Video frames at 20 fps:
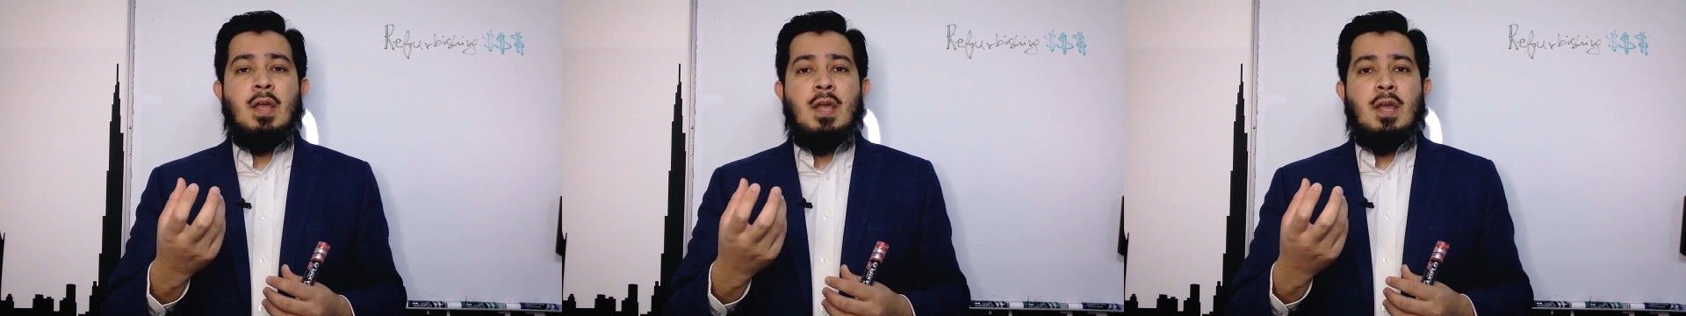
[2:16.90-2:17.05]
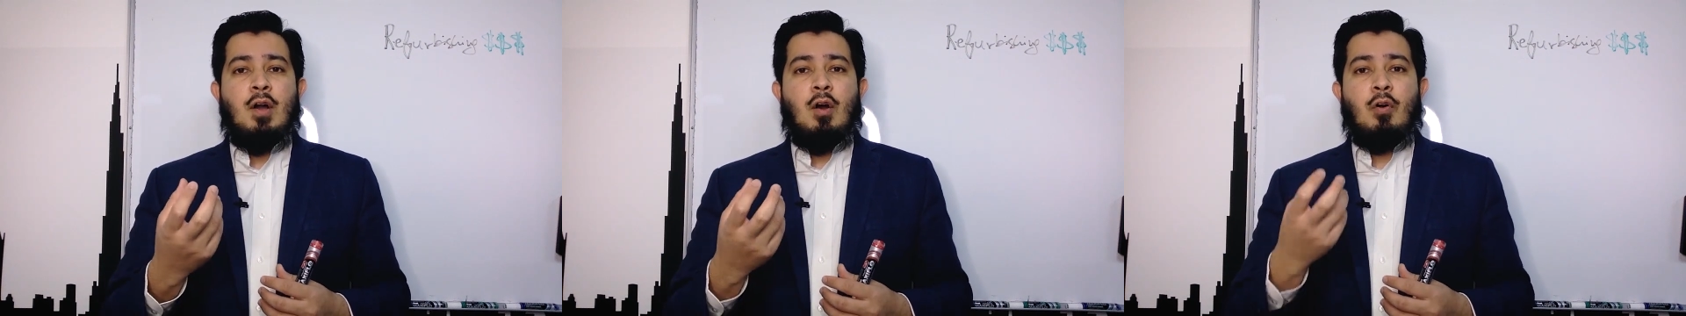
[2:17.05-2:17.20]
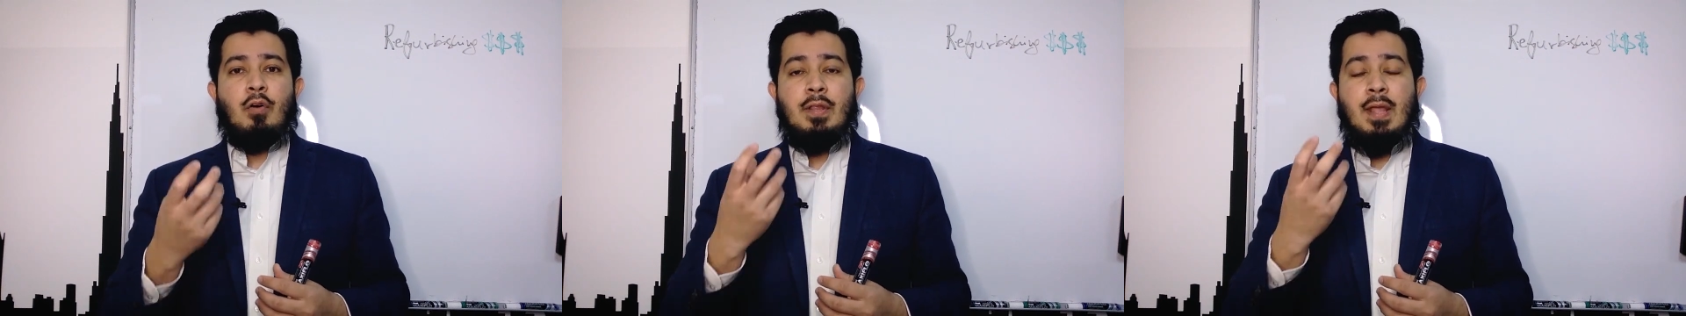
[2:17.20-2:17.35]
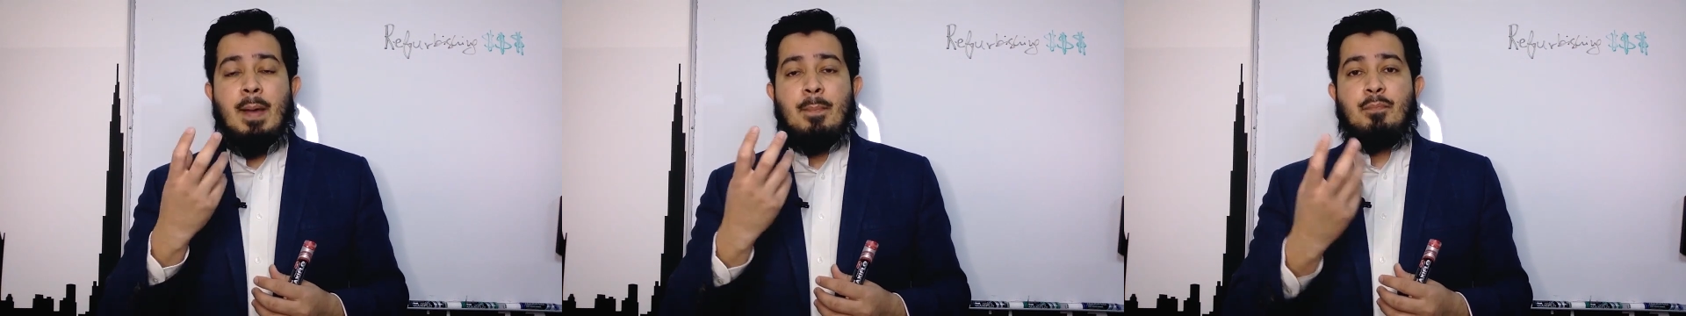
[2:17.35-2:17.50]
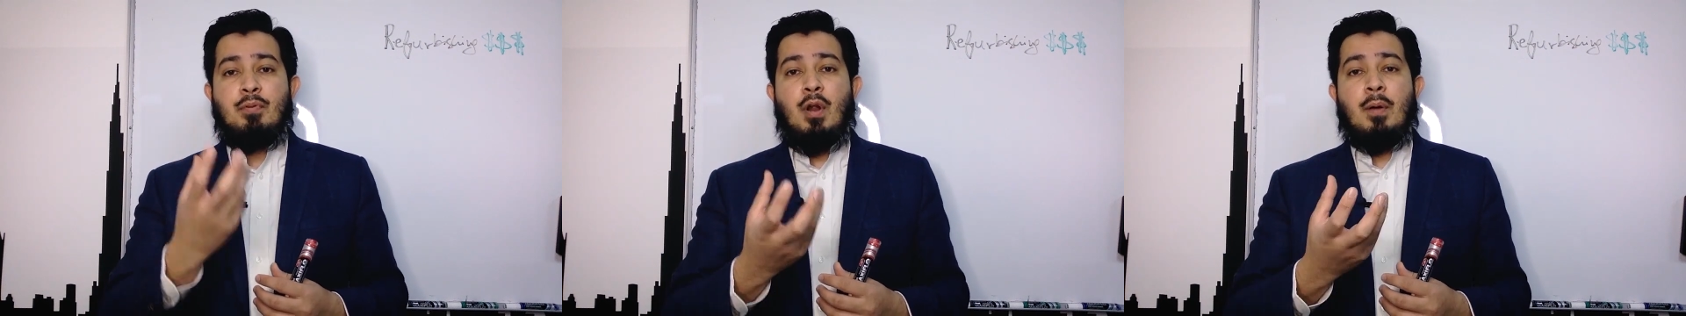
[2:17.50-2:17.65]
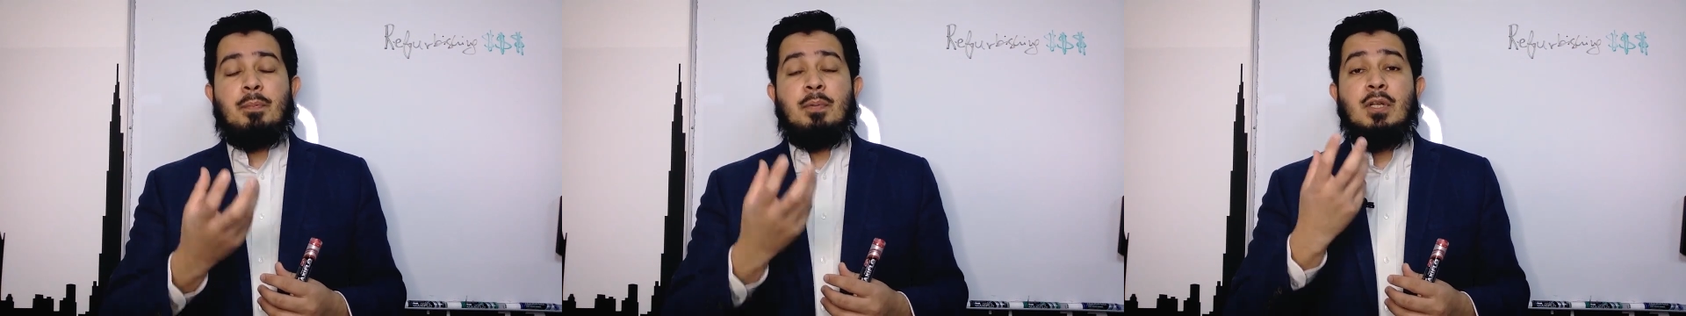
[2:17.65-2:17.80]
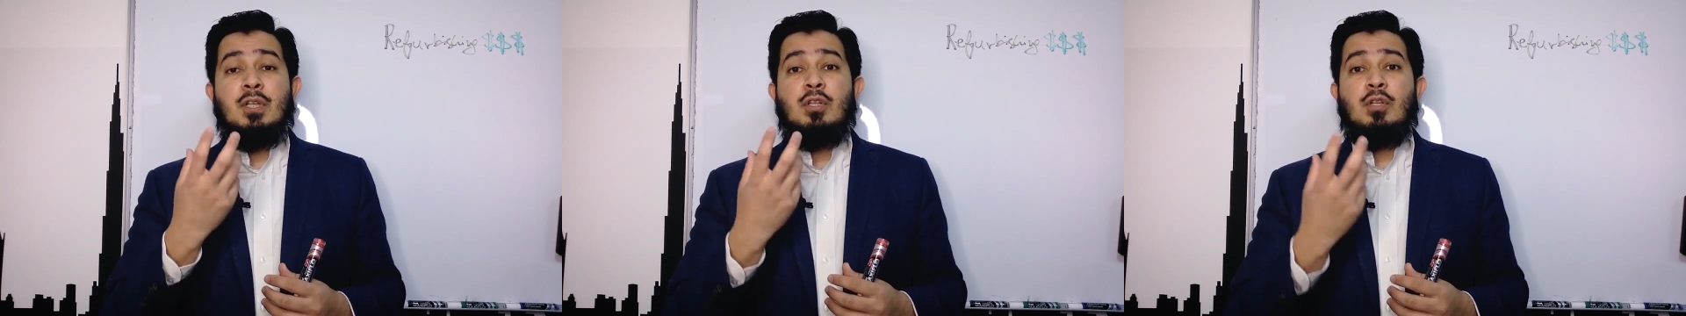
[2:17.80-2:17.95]
or that
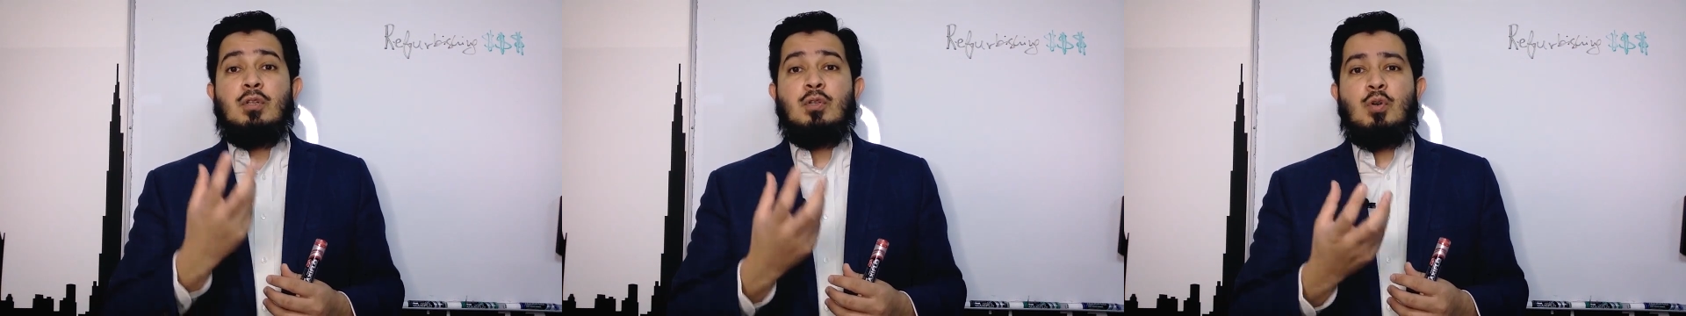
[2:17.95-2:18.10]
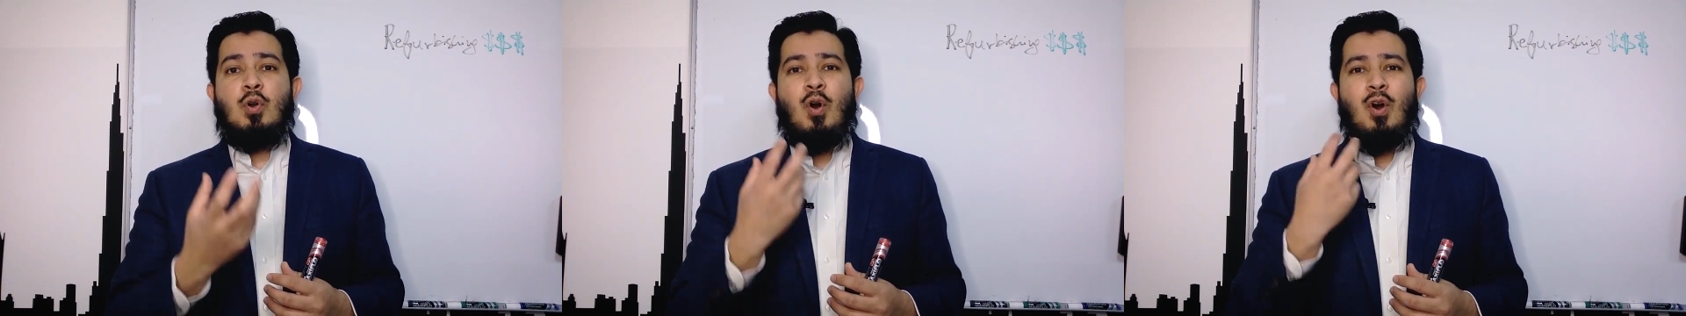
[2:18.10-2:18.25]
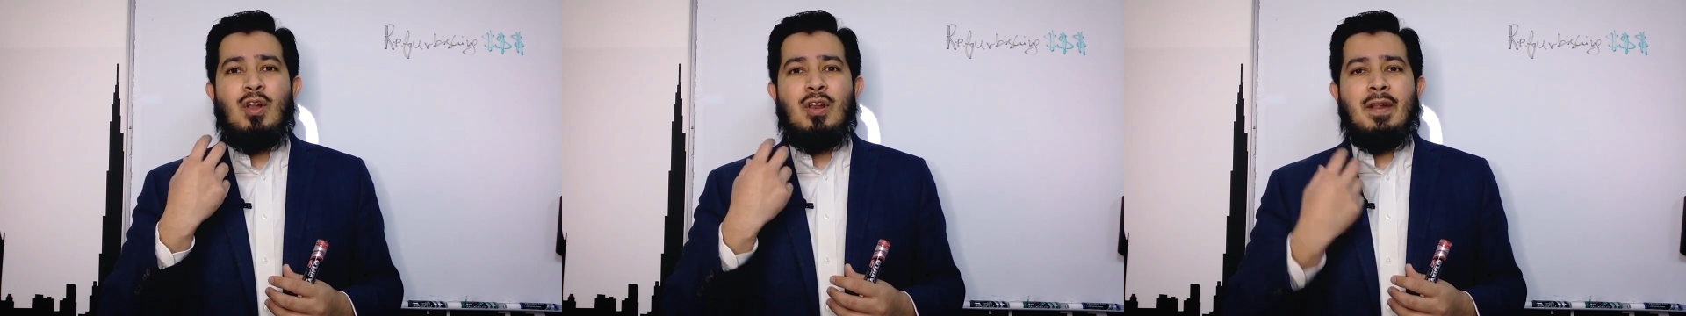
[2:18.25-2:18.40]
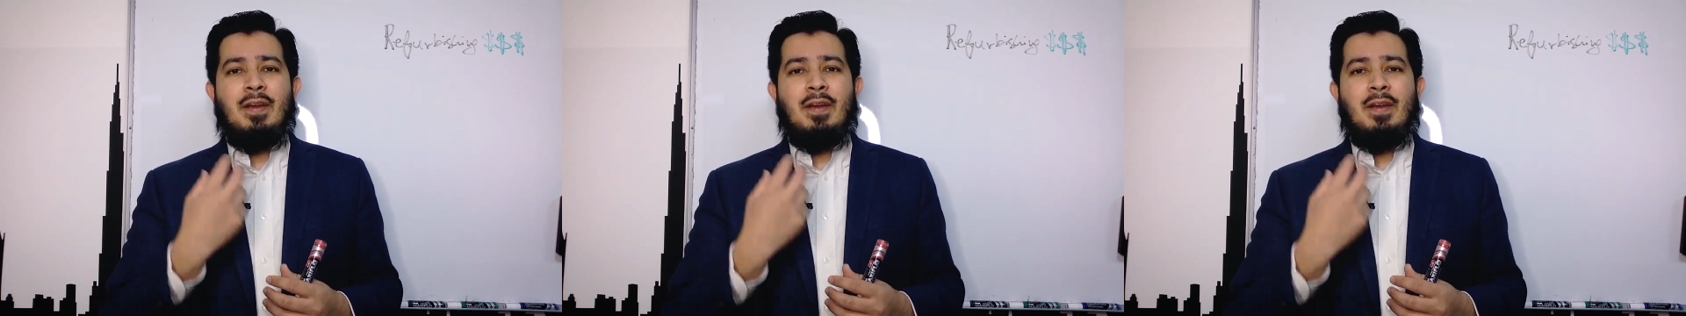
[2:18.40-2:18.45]
property, call